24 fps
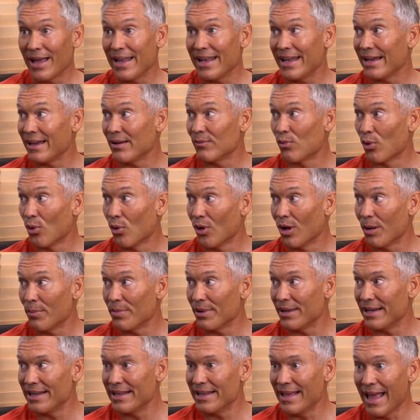wedding roll up yeah.
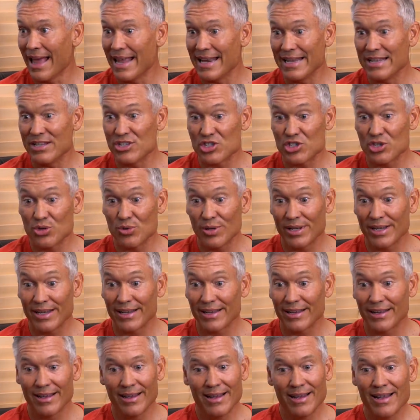and, he, and he's
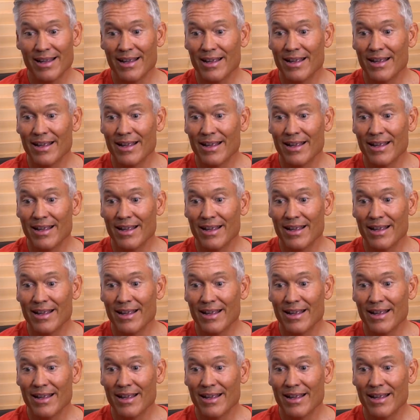shooting